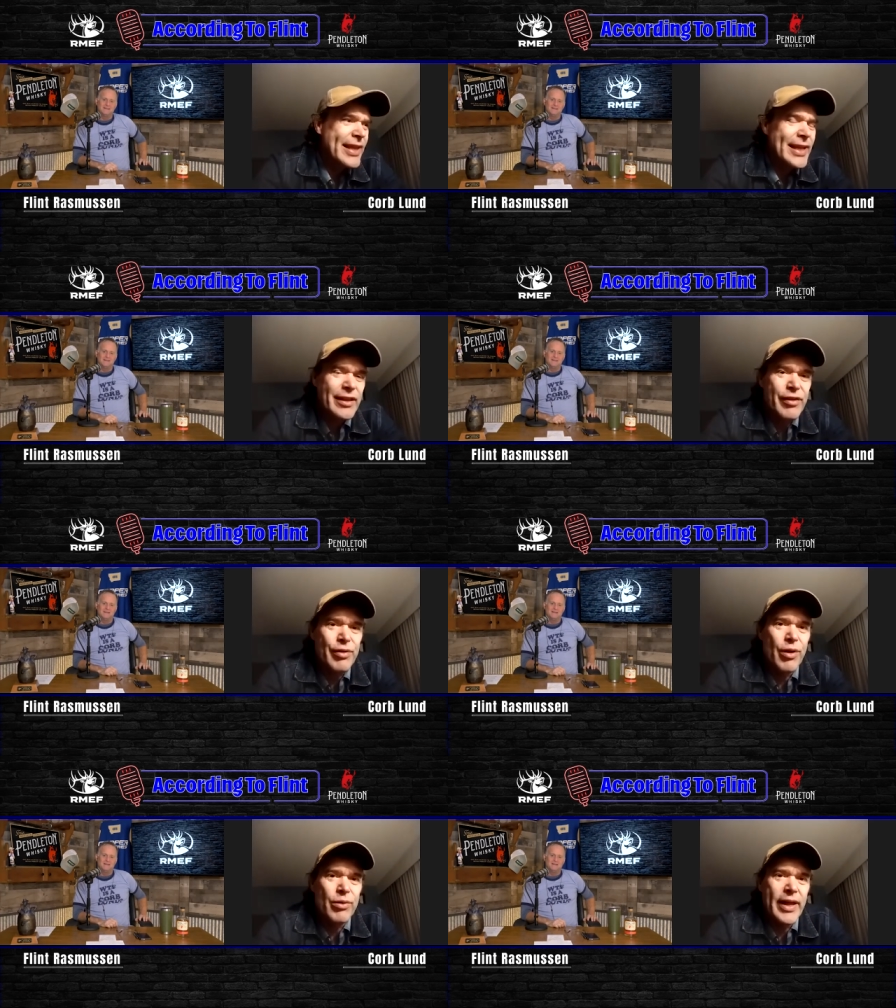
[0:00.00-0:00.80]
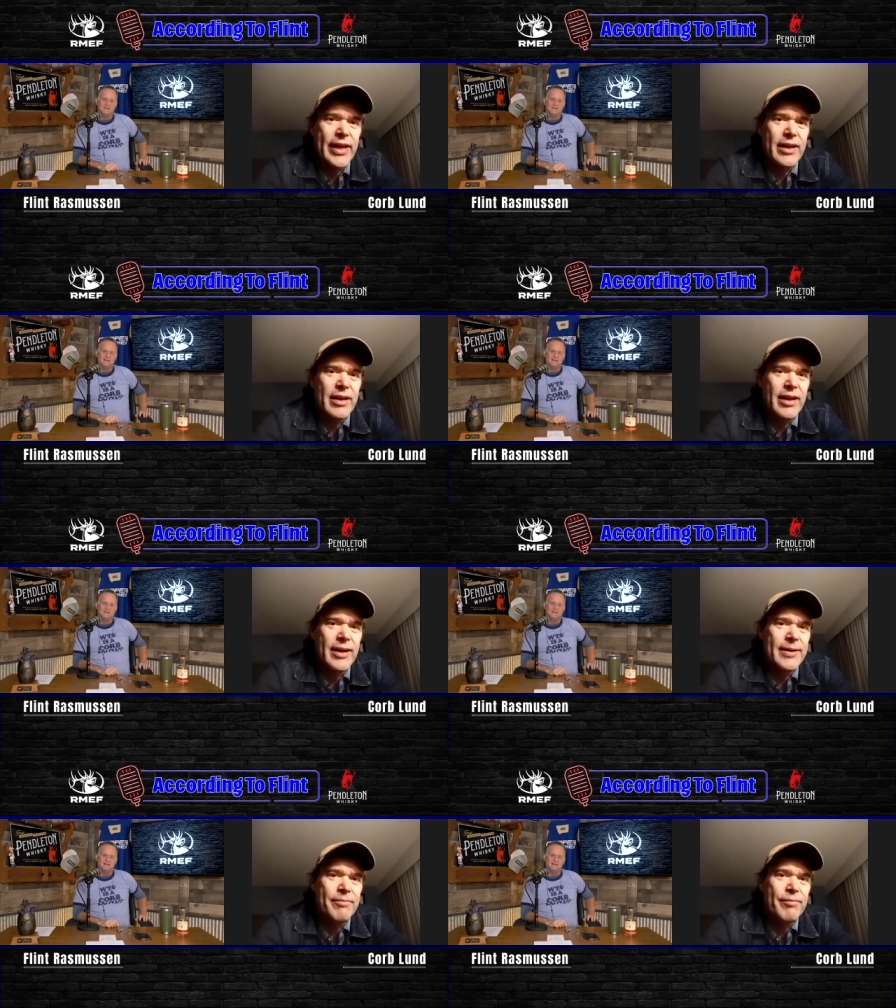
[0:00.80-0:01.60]
they like to throw like
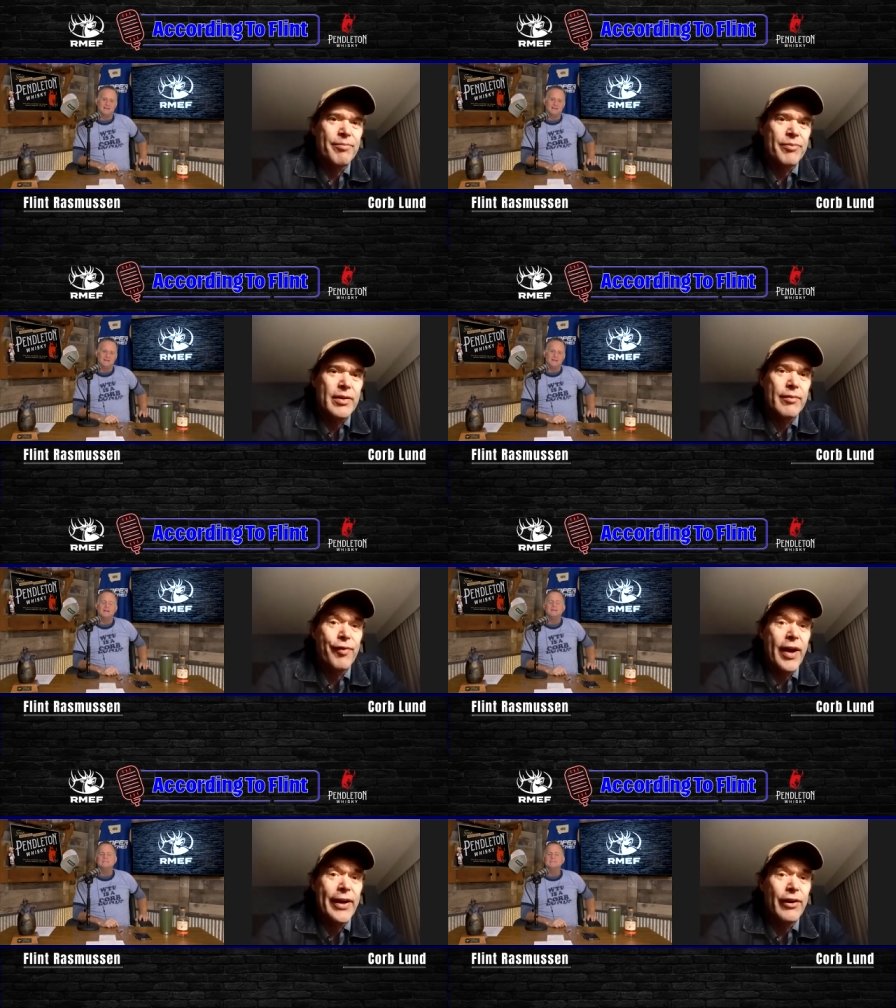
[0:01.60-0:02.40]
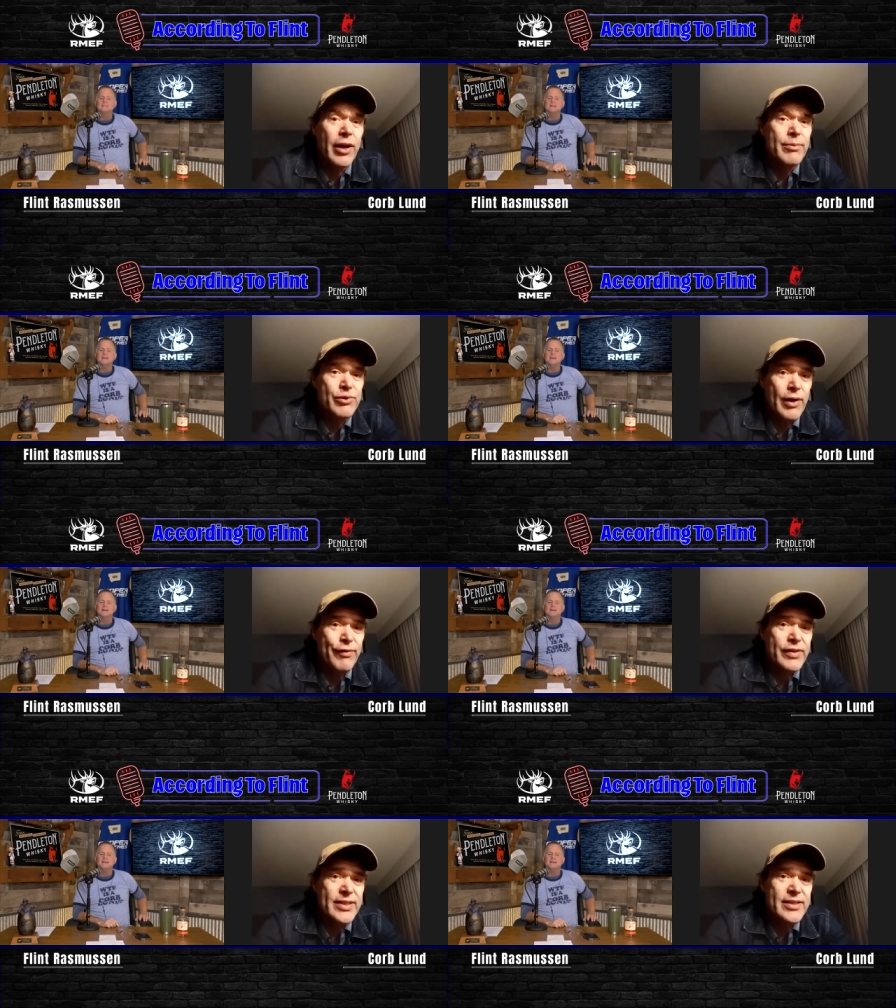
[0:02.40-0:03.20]
um, firearms
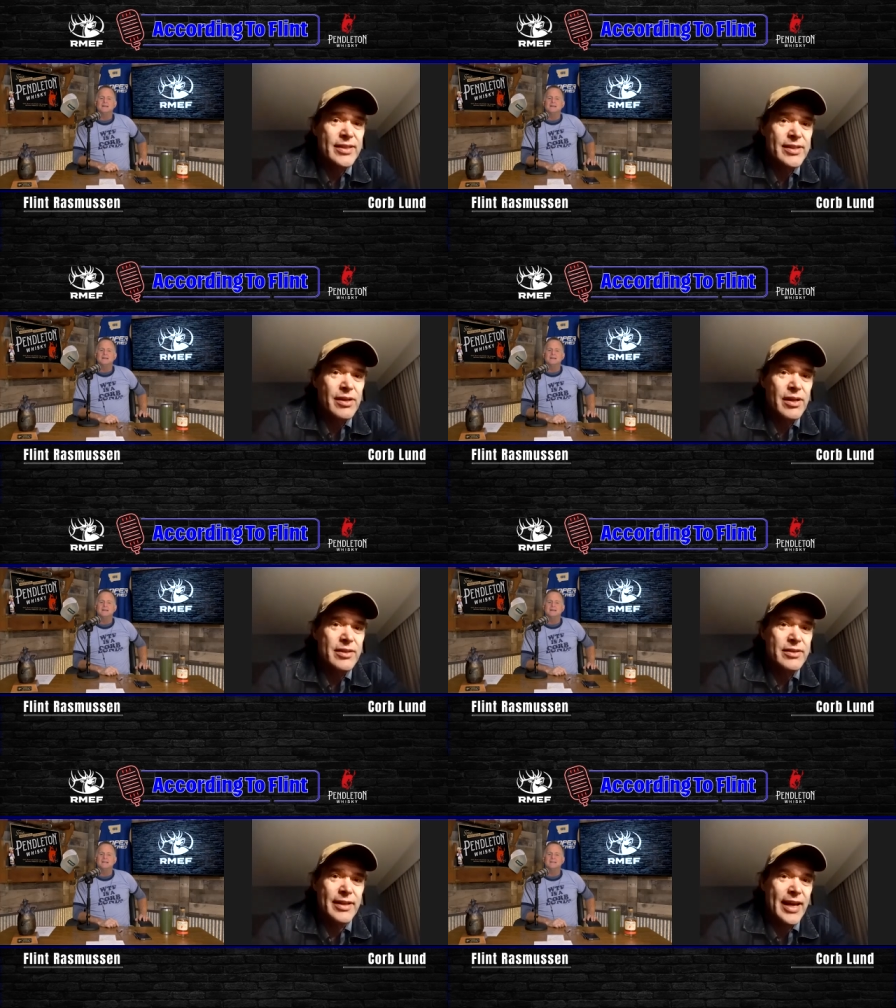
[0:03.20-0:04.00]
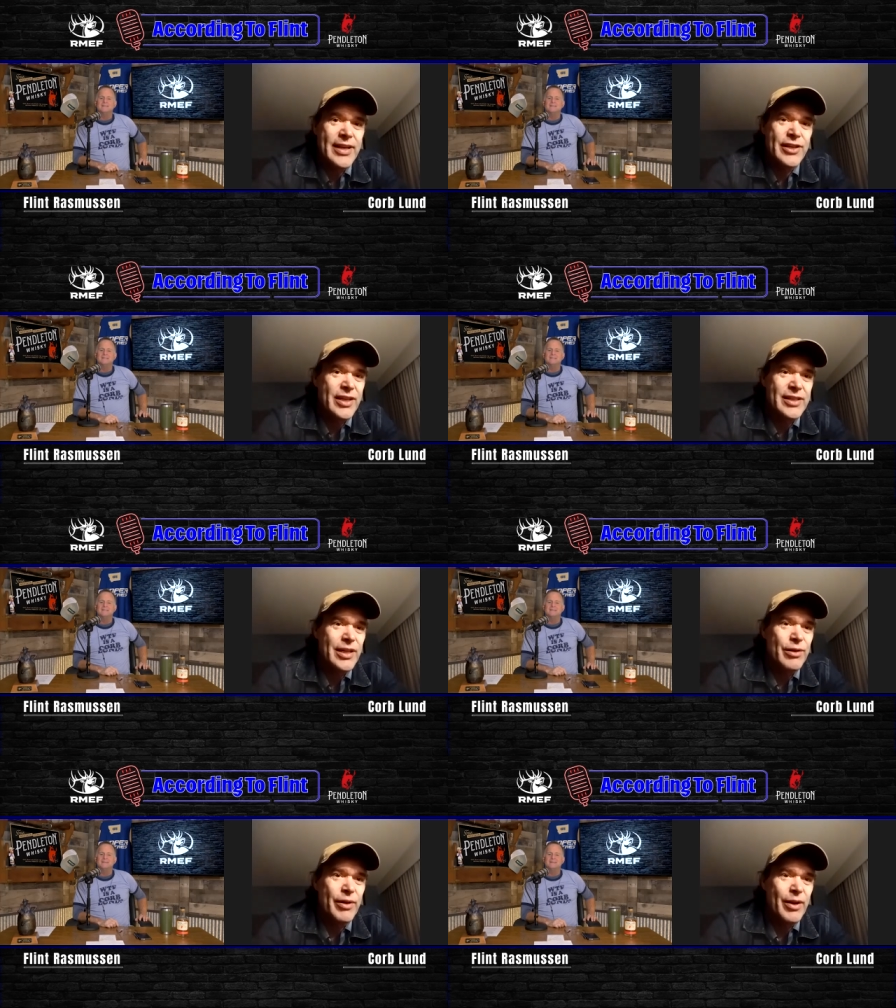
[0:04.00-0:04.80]
references into songs, and they, and you can
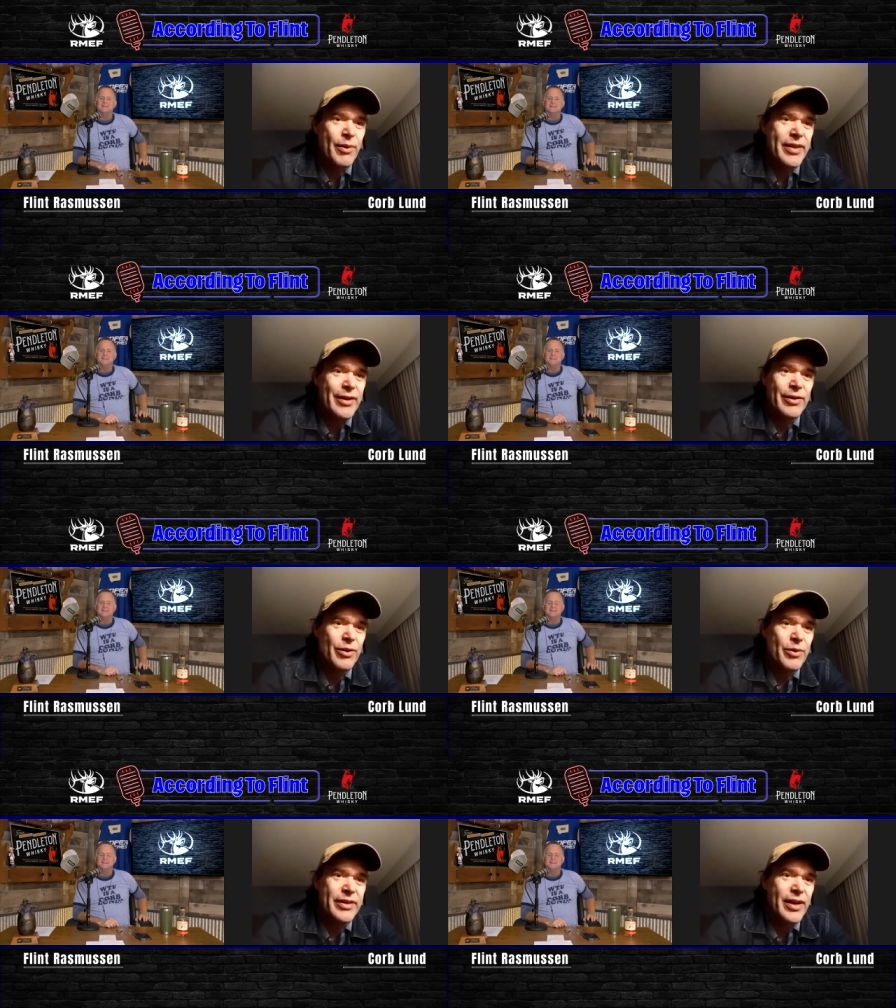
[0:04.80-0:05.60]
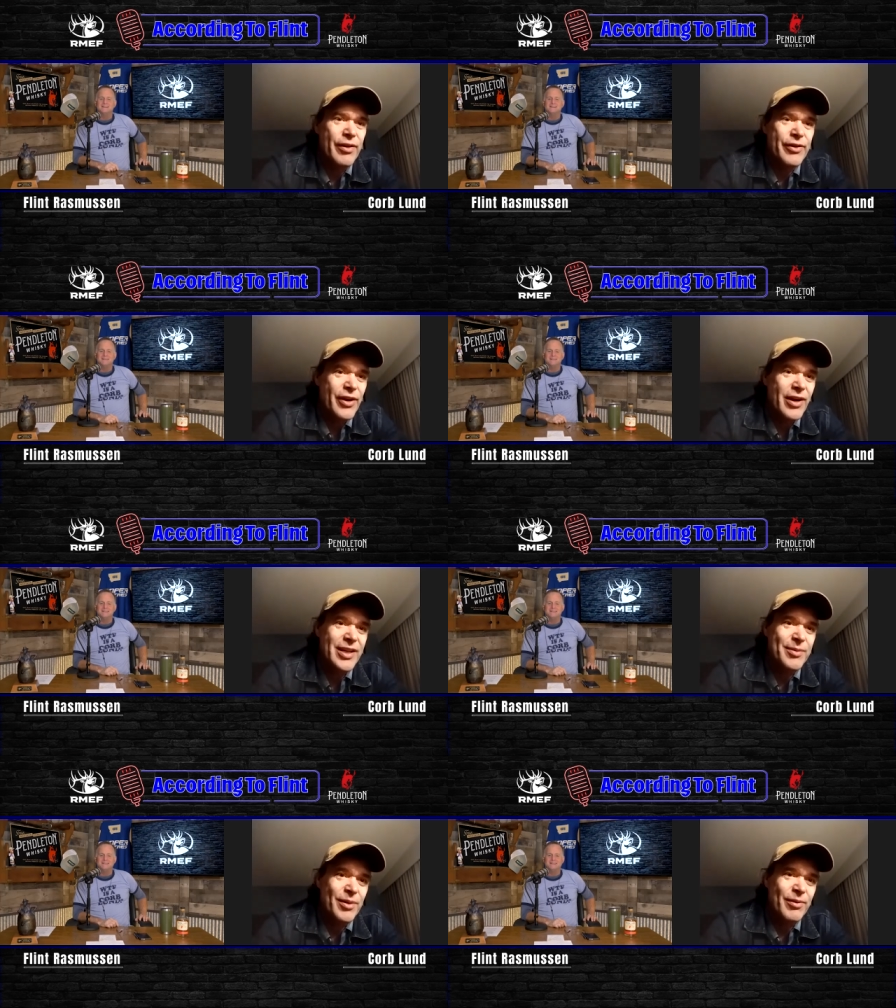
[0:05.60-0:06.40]
tell right away they don't know what the hell they're
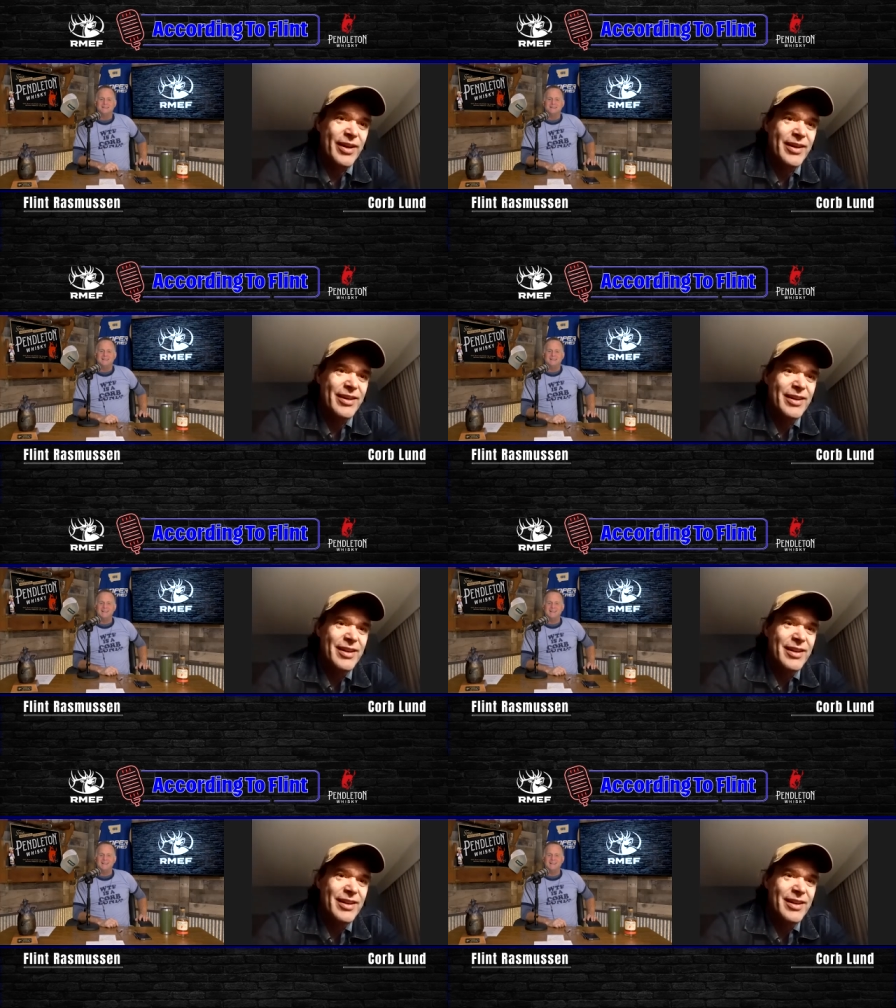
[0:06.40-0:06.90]
talking about, right?